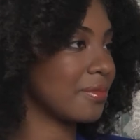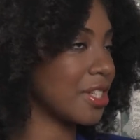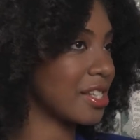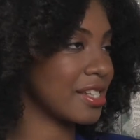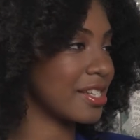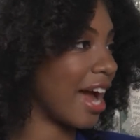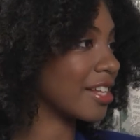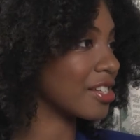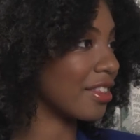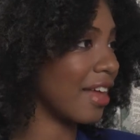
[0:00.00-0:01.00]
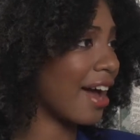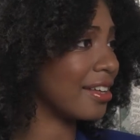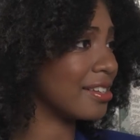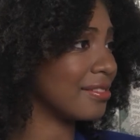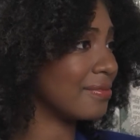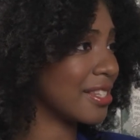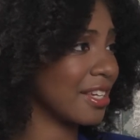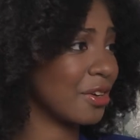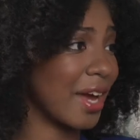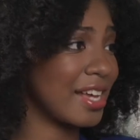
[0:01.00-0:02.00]
just the stats on that and
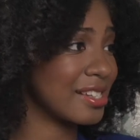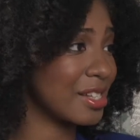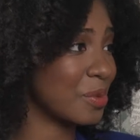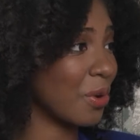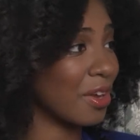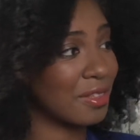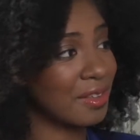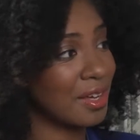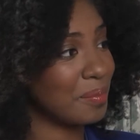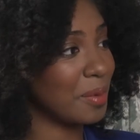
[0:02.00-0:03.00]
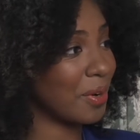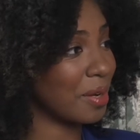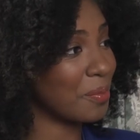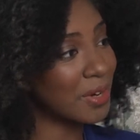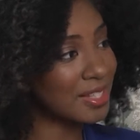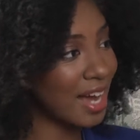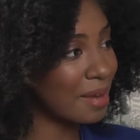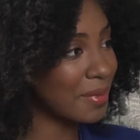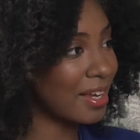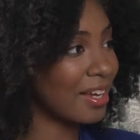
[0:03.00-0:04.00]
see, okay, is this worth me putting more
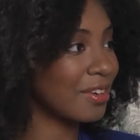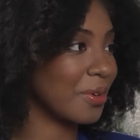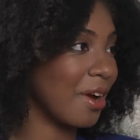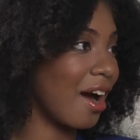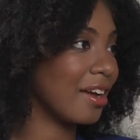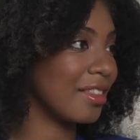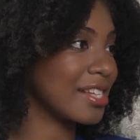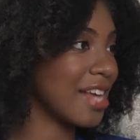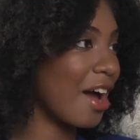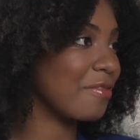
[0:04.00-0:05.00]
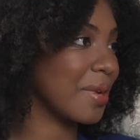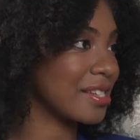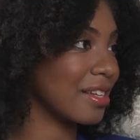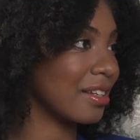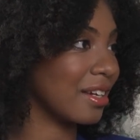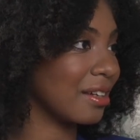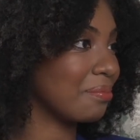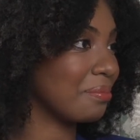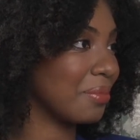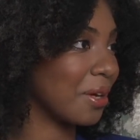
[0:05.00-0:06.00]
time in or not? And that's how I've basically
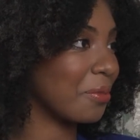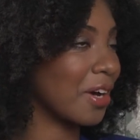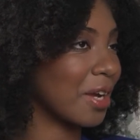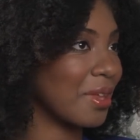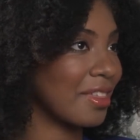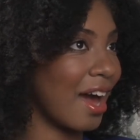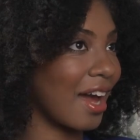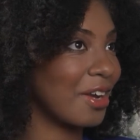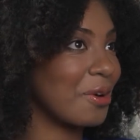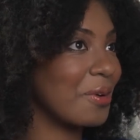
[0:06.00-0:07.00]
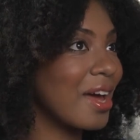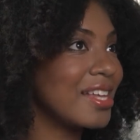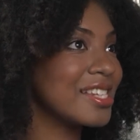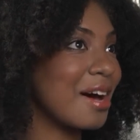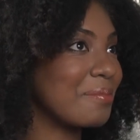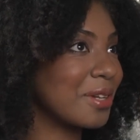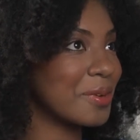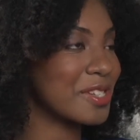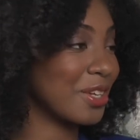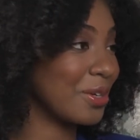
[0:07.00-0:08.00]
been working with that. I know Tumblr
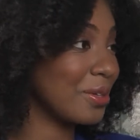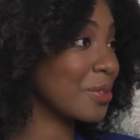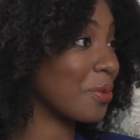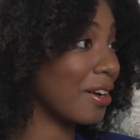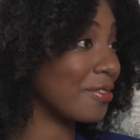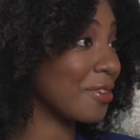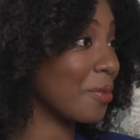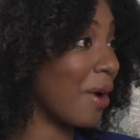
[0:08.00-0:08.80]
was a huge one for a